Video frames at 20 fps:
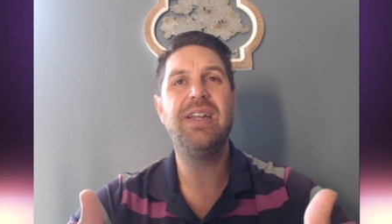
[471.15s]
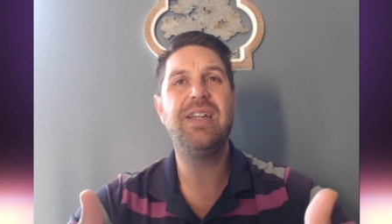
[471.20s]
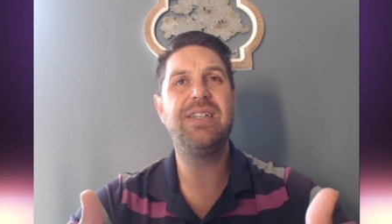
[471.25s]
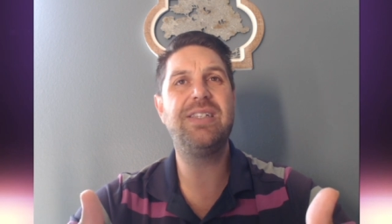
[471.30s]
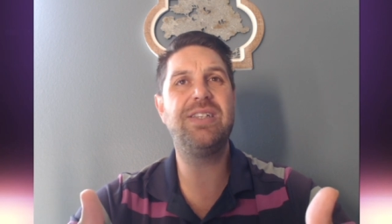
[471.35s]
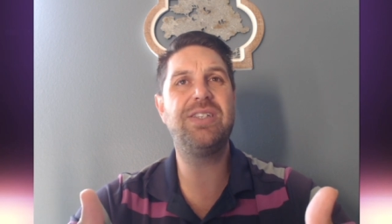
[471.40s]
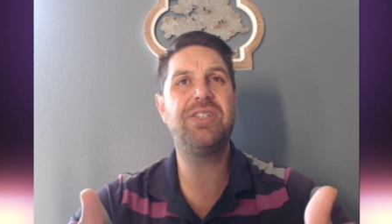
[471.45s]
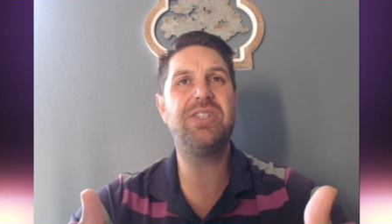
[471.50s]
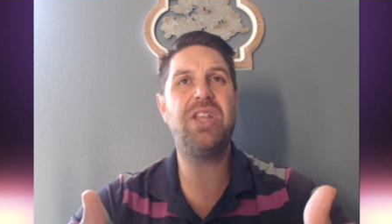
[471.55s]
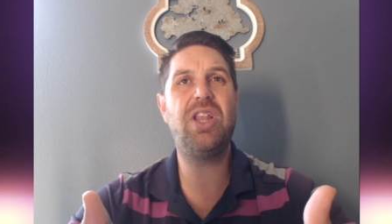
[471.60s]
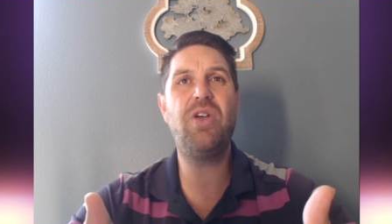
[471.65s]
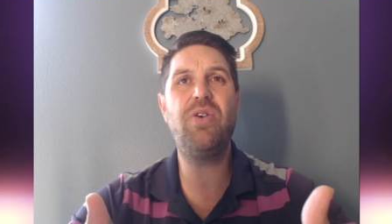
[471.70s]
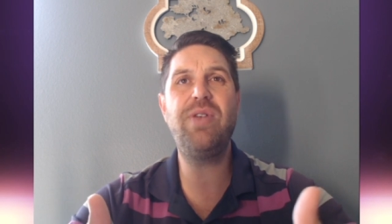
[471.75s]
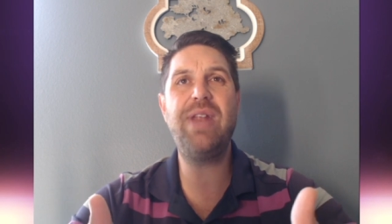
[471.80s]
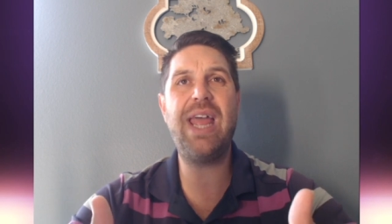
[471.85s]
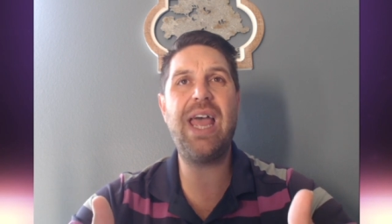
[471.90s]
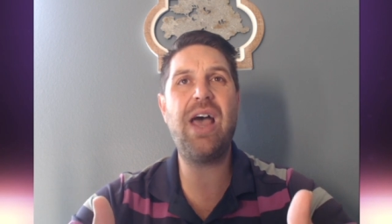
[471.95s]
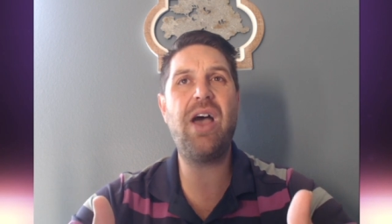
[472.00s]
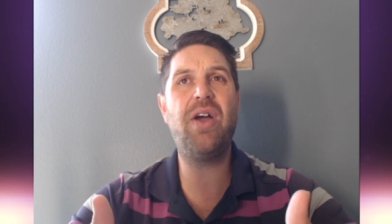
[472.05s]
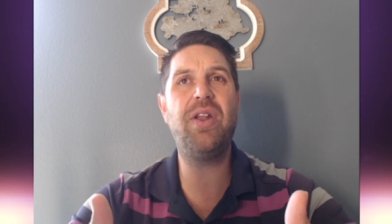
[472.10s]
slow
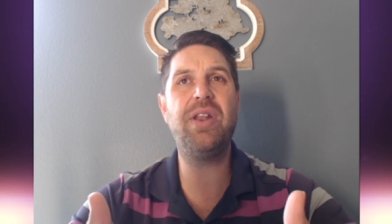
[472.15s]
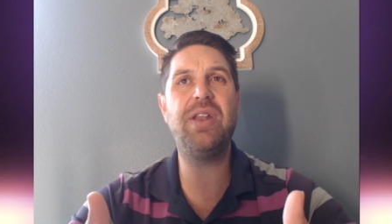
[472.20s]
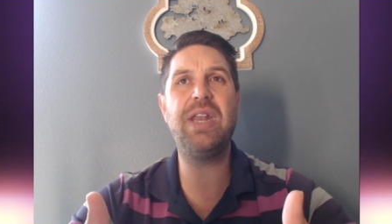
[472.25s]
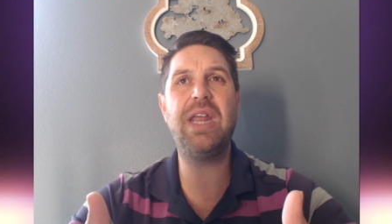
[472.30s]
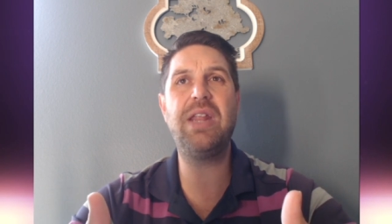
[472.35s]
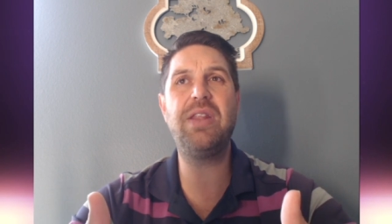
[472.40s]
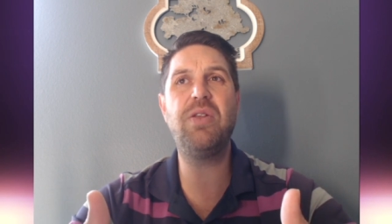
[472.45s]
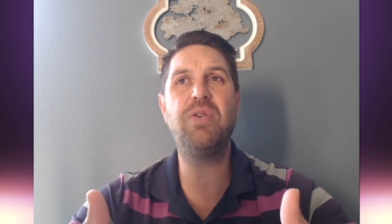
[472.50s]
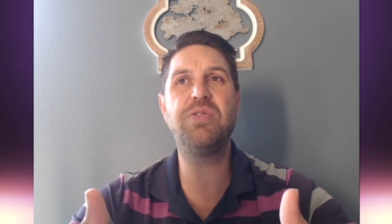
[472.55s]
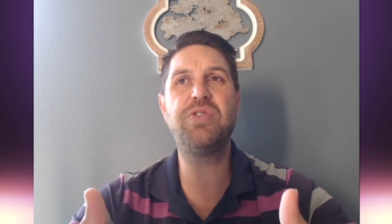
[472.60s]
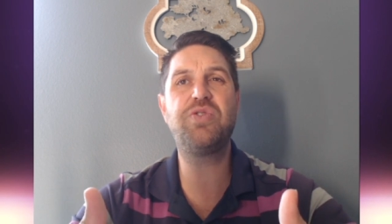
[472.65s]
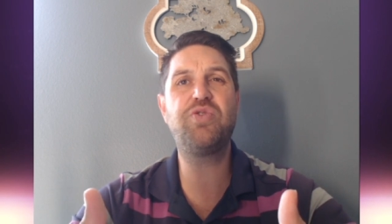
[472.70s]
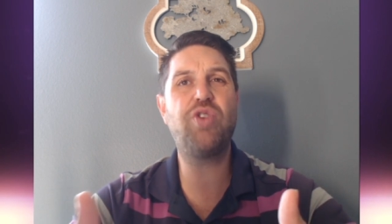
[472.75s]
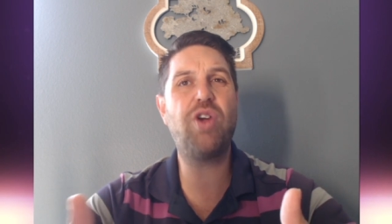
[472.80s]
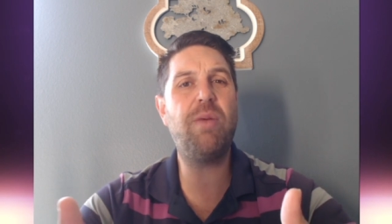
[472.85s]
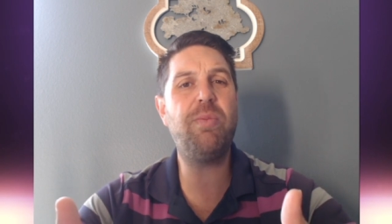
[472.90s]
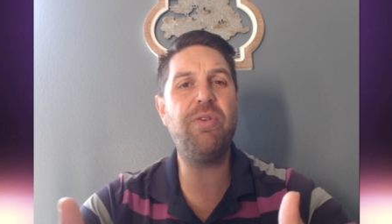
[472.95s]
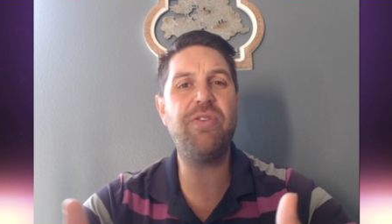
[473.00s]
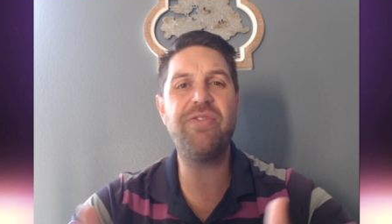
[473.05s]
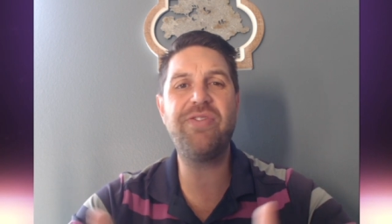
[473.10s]
down and those
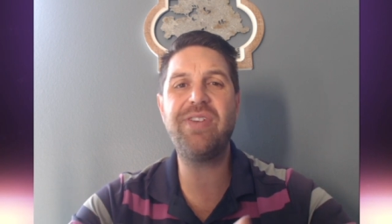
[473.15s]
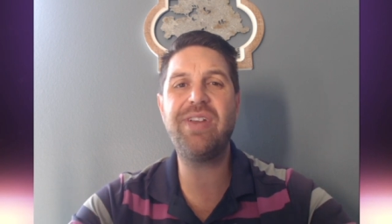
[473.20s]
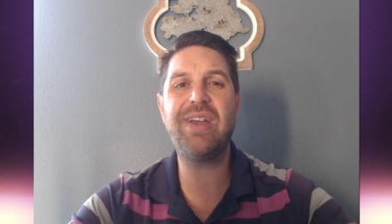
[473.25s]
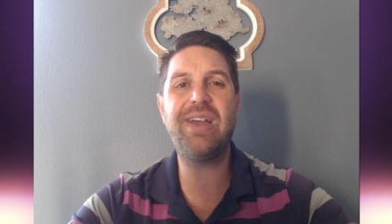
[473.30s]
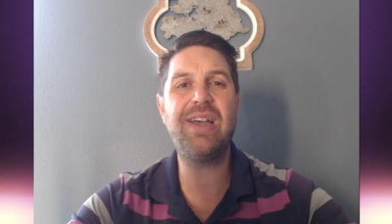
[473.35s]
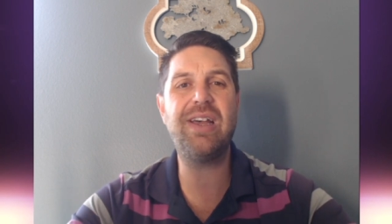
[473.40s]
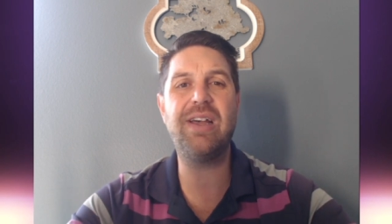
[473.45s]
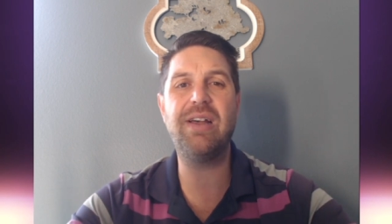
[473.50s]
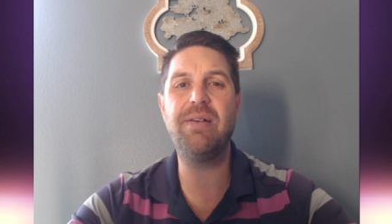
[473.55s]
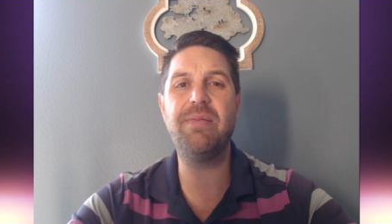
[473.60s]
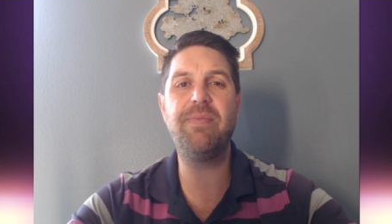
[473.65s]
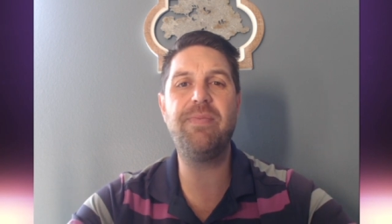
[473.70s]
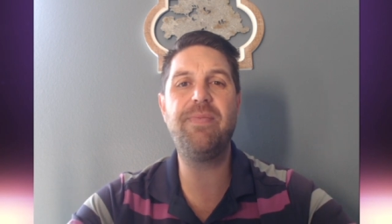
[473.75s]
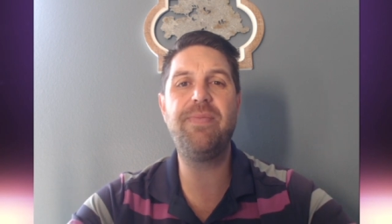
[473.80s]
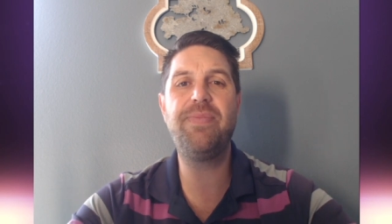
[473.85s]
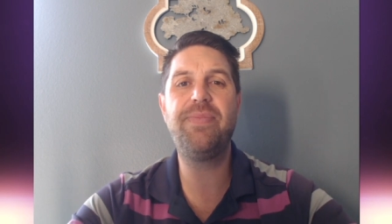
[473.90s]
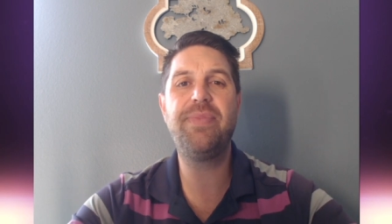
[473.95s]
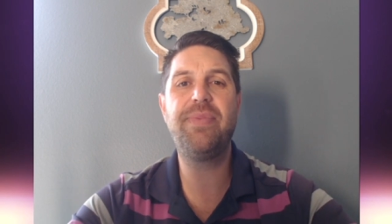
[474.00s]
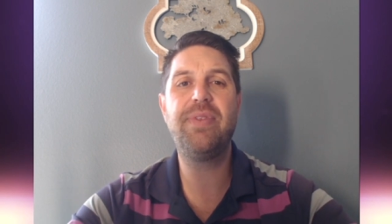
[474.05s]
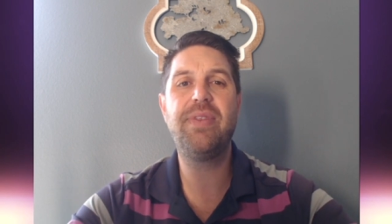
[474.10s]
troubles come,